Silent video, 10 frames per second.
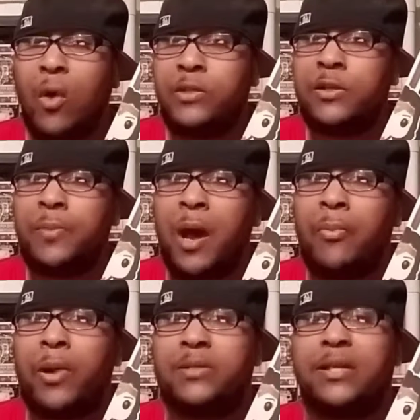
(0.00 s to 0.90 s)
According to the
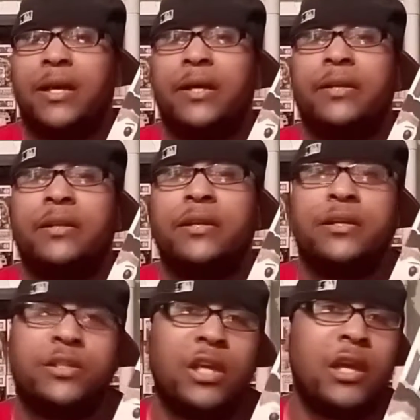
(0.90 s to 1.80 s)
pop price guide,
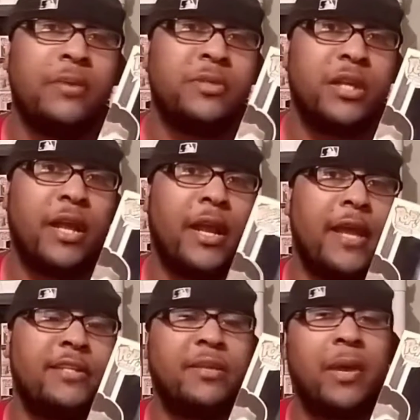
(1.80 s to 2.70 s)
she comes in at
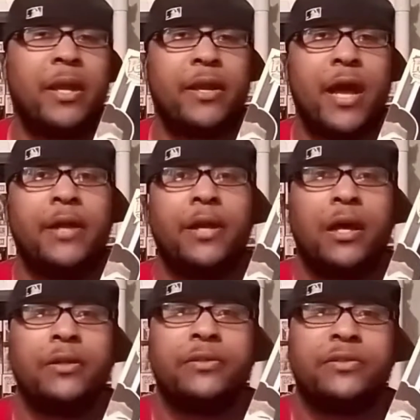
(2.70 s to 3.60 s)
an estimated
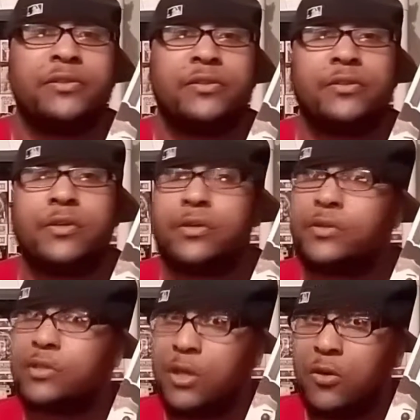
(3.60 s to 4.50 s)
$9.
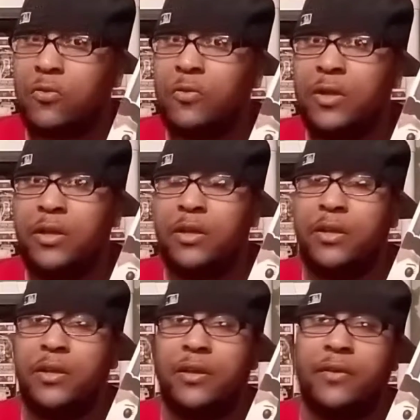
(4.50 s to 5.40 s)
So,
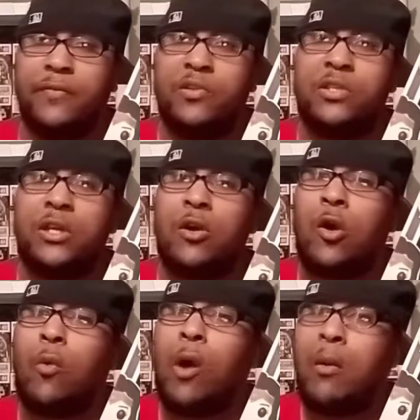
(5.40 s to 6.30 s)
if you see
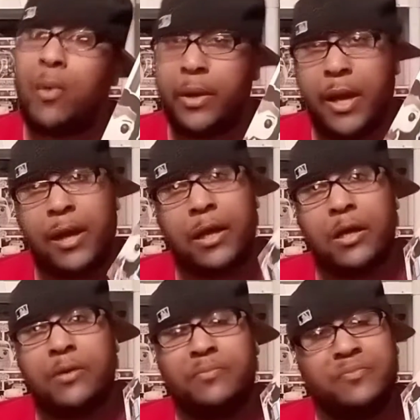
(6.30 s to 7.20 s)
her on
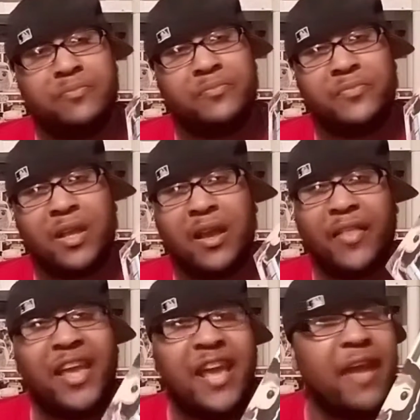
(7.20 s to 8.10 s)
Walmart.com,
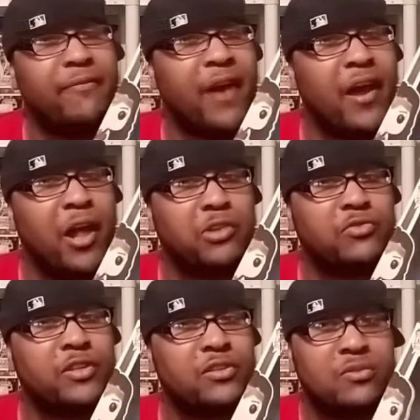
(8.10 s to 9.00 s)
I think he gave
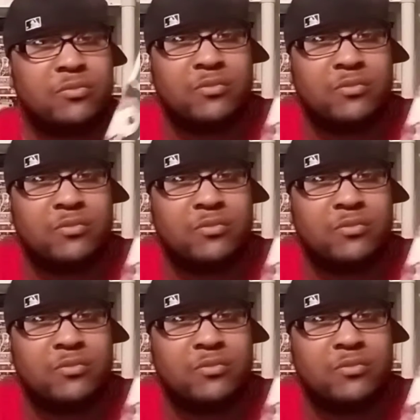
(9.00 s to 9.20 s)
$5 for this.